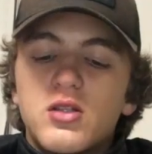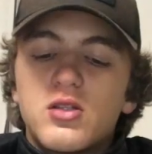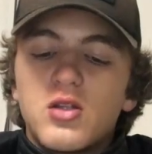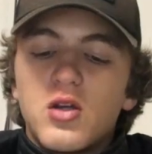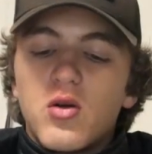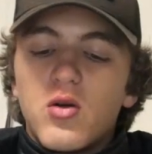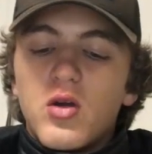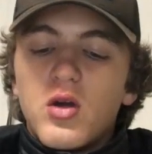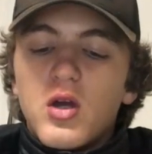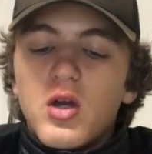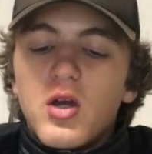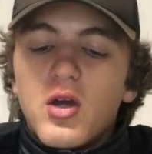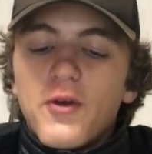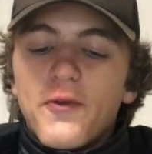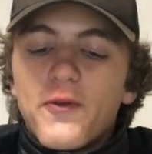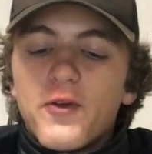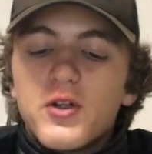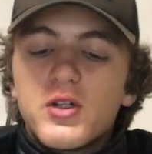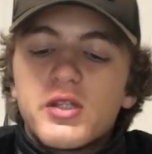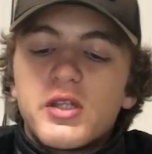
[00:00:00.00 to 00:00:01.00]
So
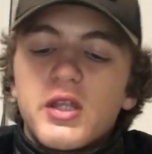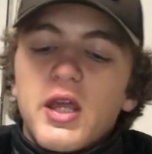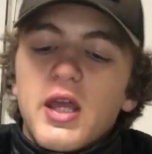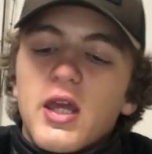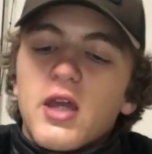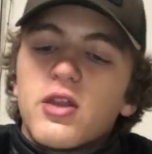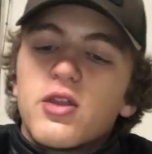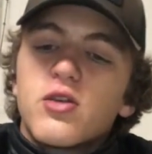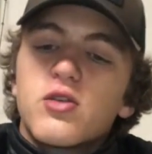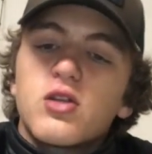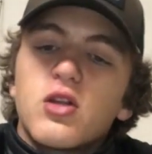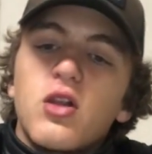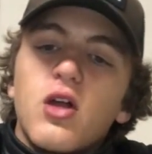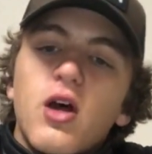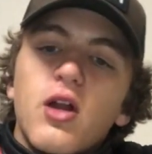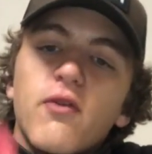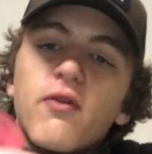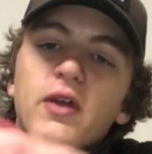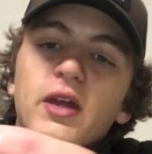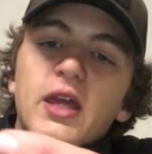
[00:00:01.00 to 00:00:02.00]
First thing, there's a
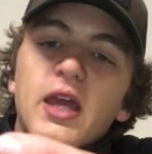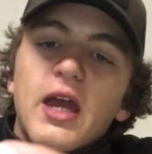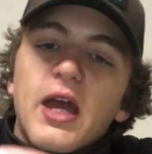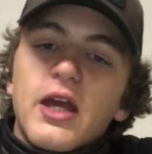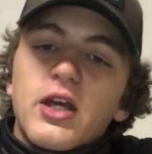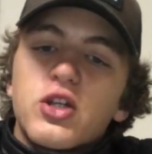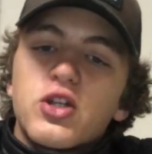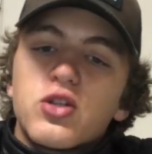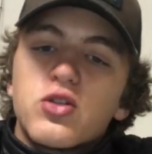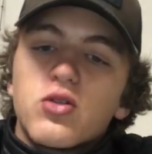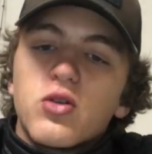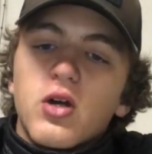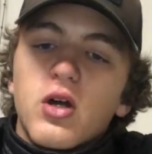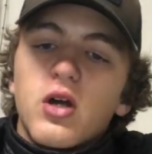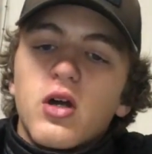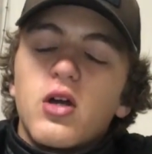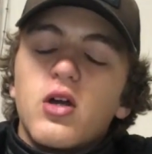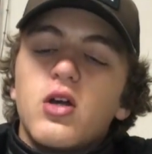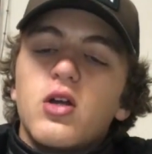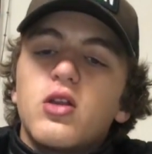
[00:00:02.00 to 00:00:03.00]
lot of like
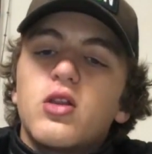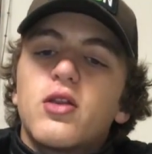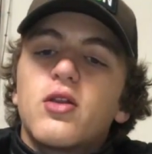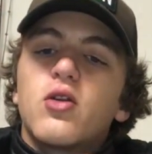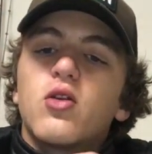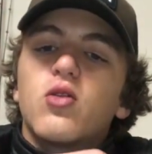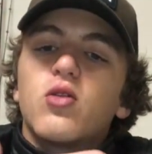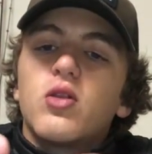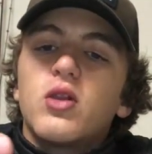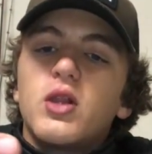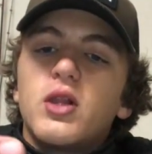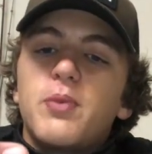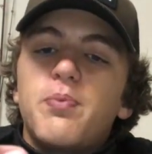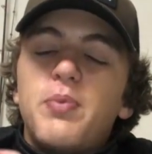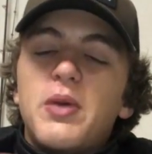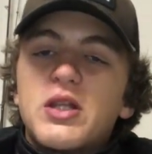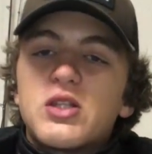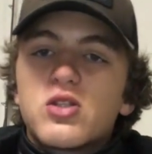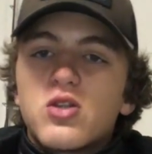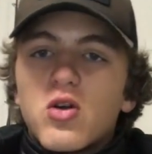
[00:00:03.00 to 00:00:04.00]
extra little
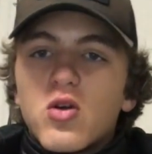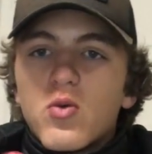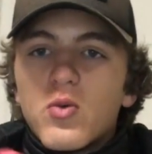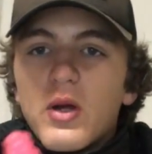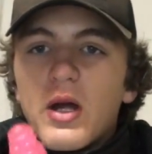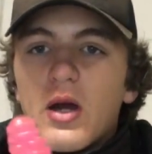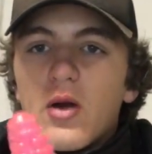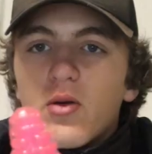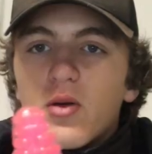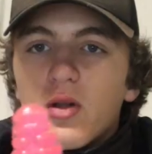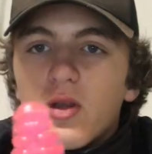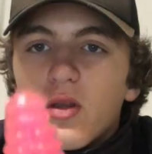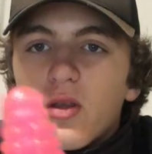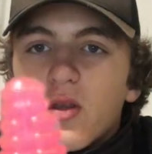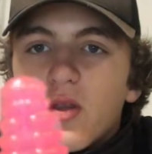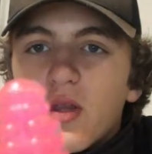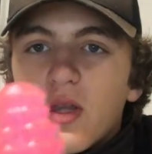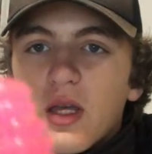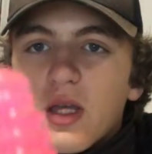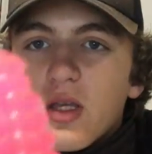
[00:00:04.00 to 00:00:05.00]
bits around the
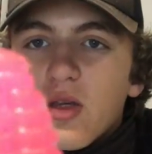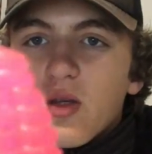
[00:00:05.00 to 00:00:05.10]
thing.